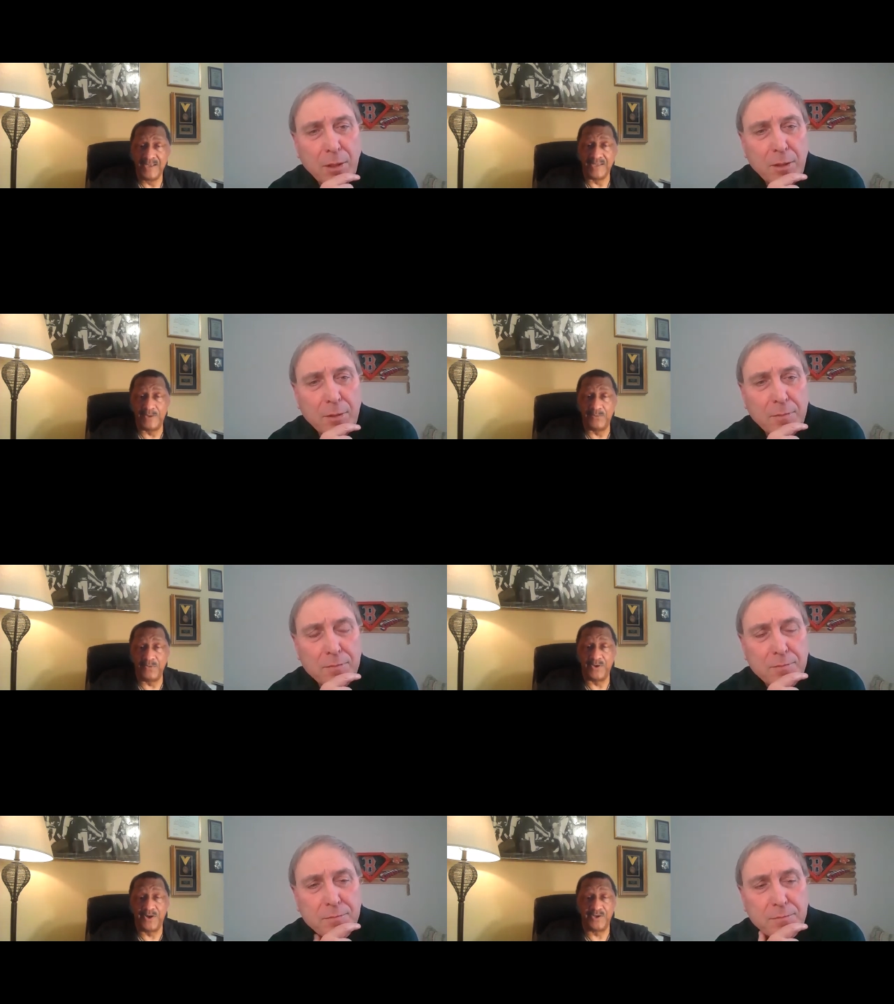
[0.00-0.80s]
Speaker 1: and then we
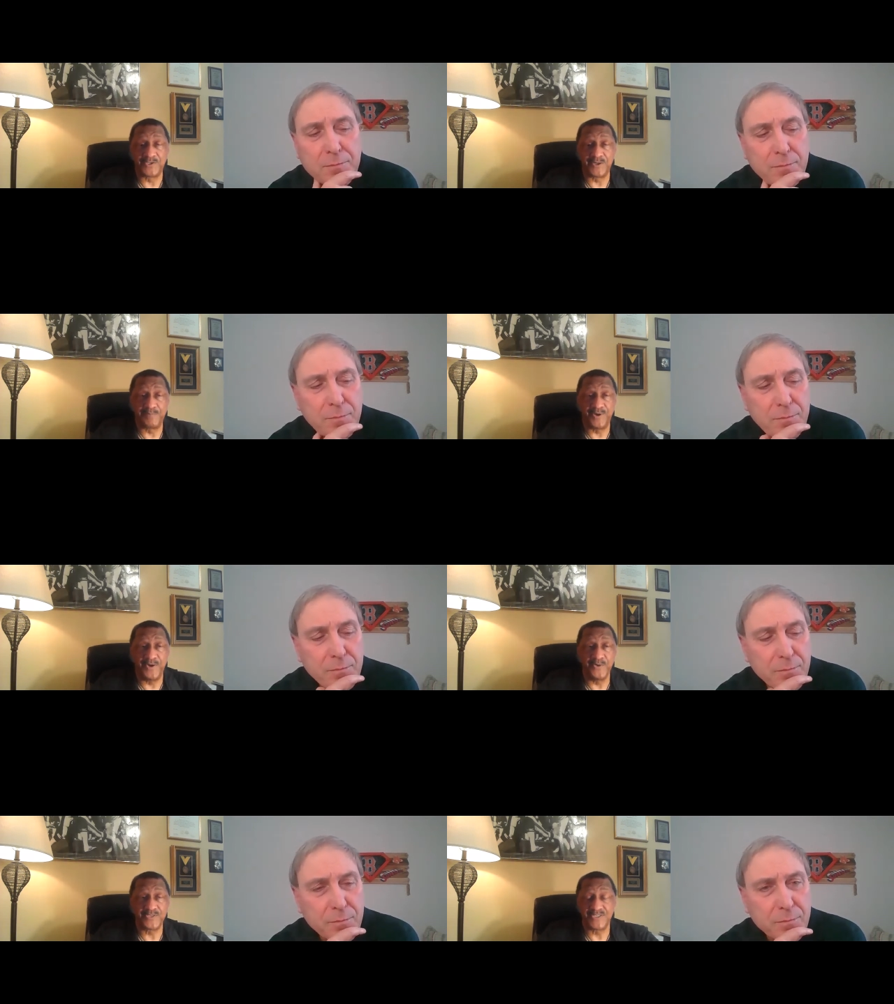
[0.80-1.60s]
went on to the
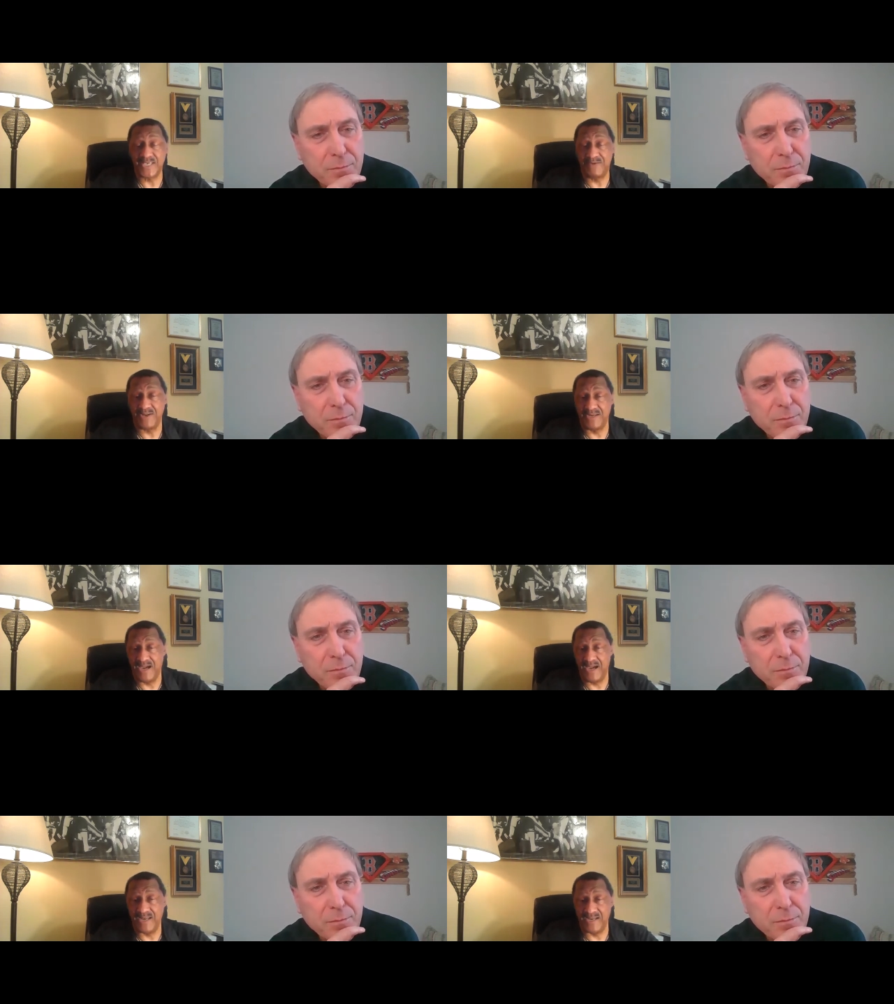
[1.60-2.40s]
pros in
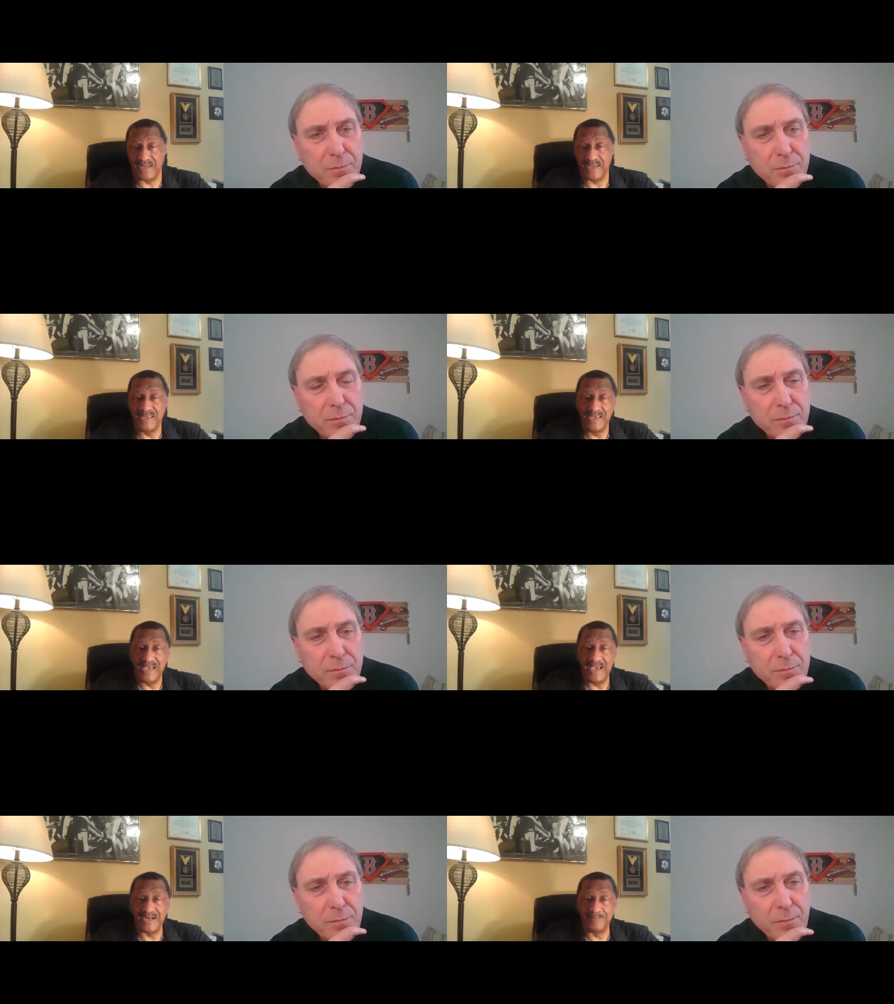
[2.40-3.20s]
'79, and they
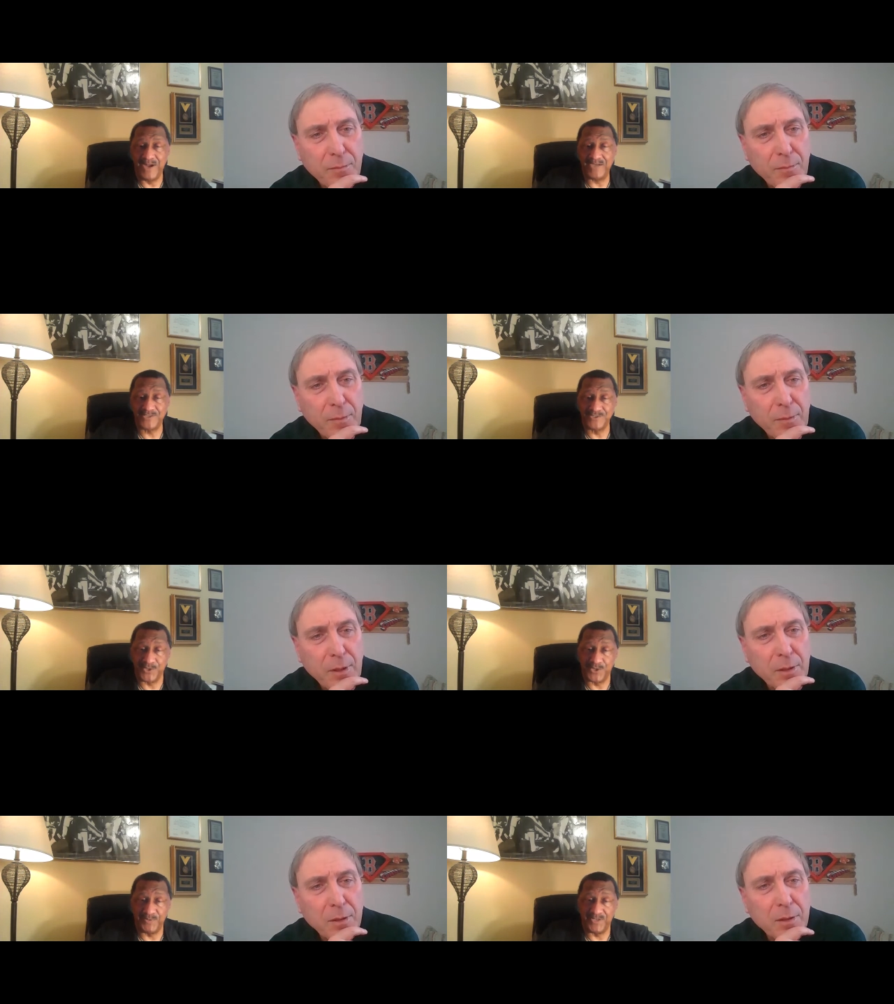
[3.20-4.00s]
had a boxing
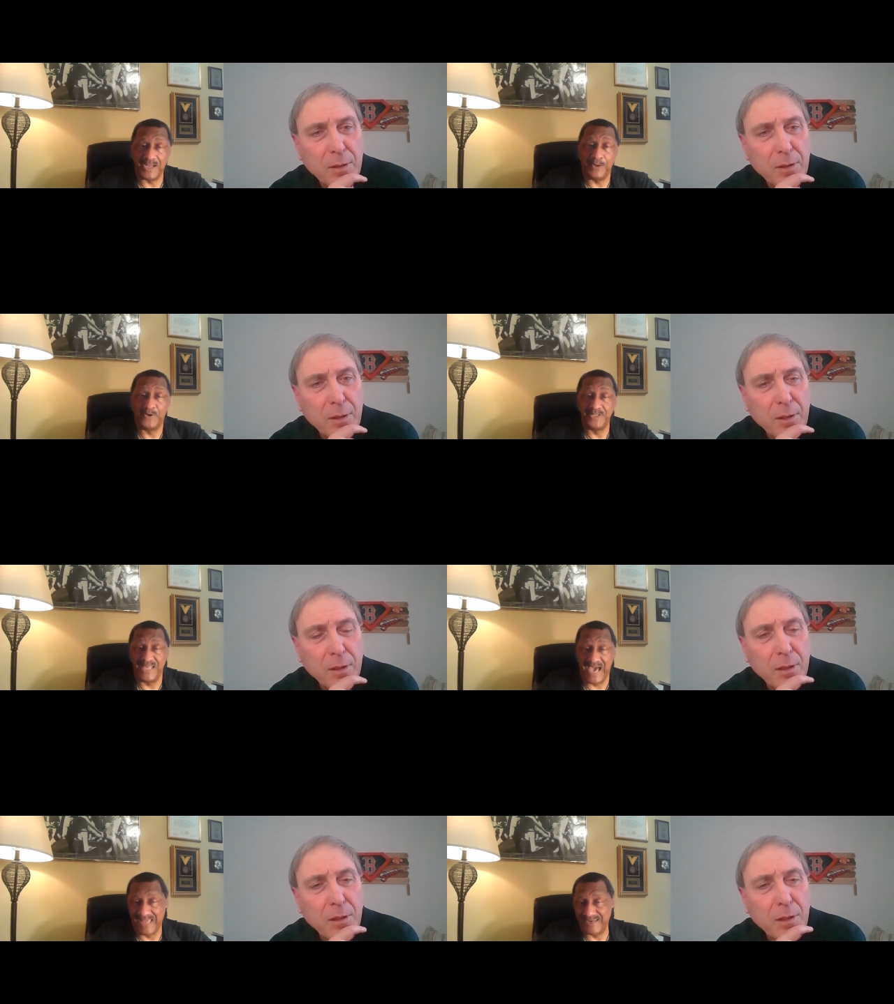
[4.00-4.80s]
tournament, and I won
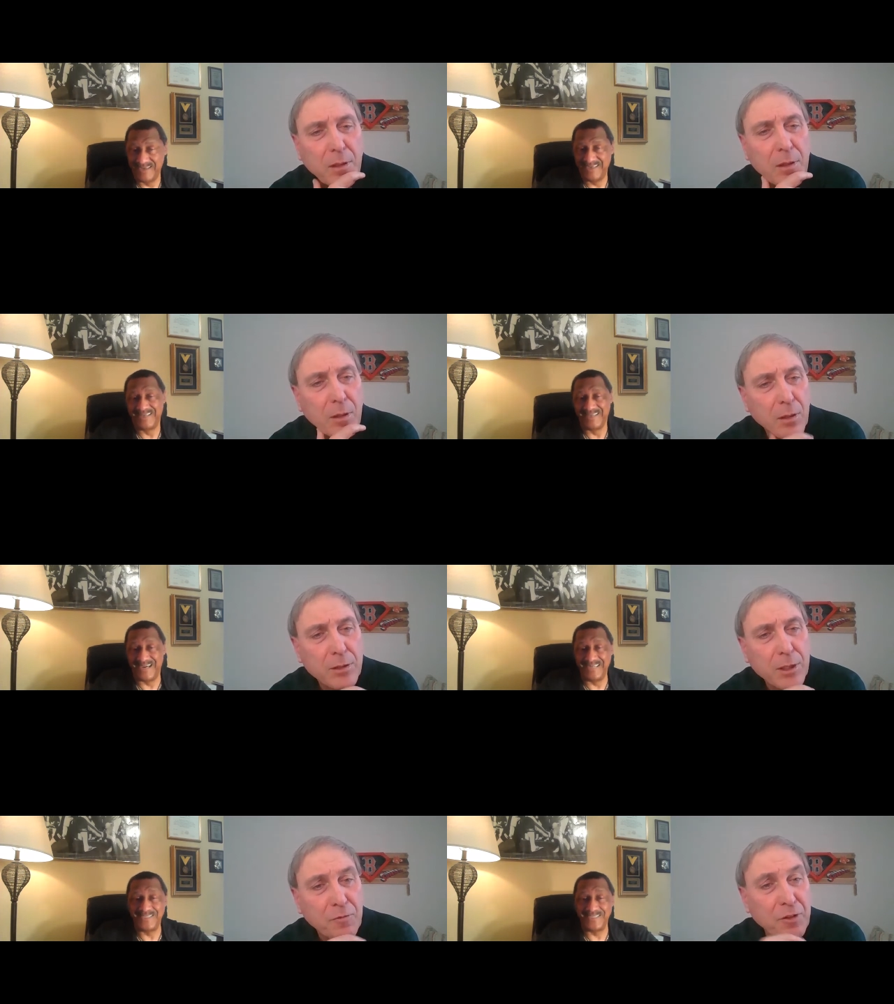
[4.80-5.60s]
that
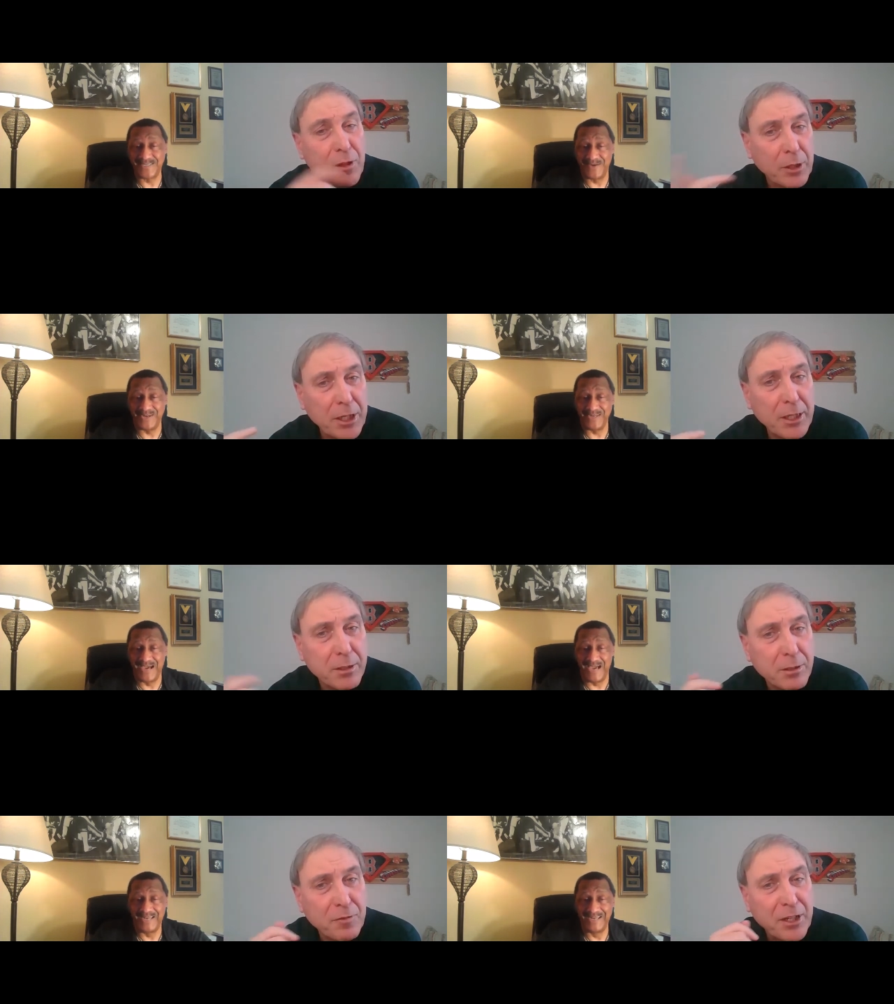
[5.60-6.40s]
okay, for the league,
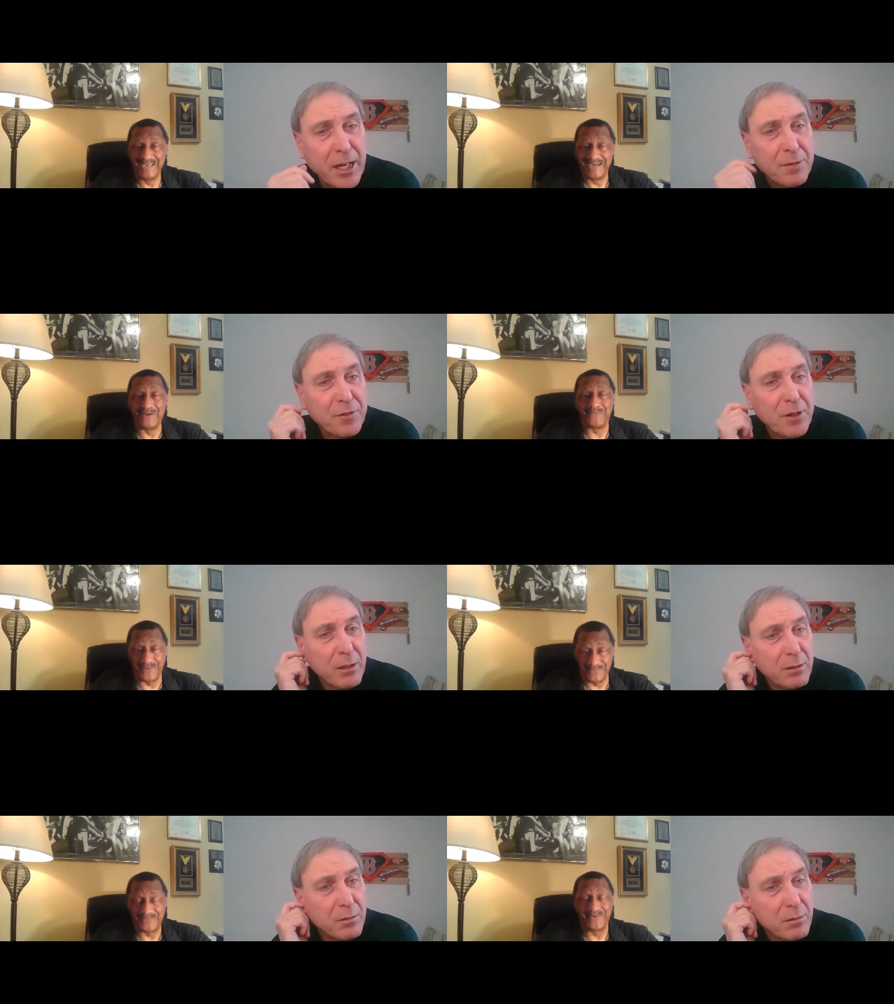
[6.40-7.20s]
for the
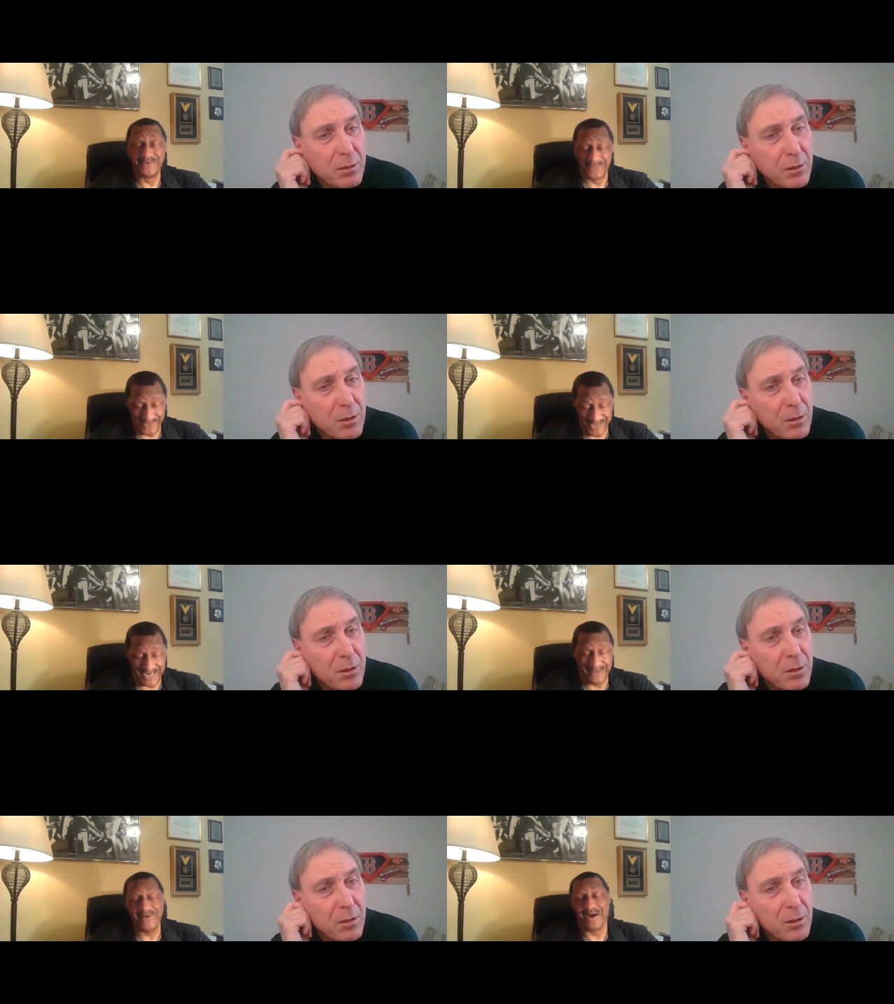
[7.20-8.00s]
NFL, for the
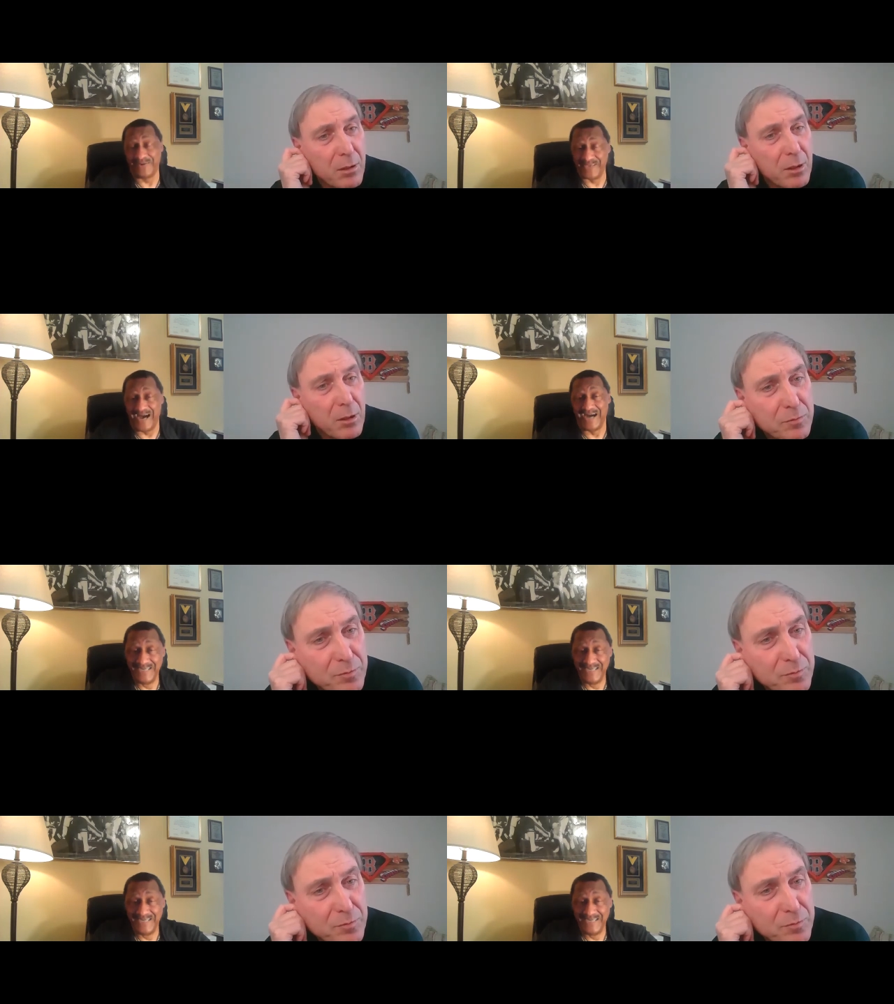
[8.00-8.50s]
NFL, yeah.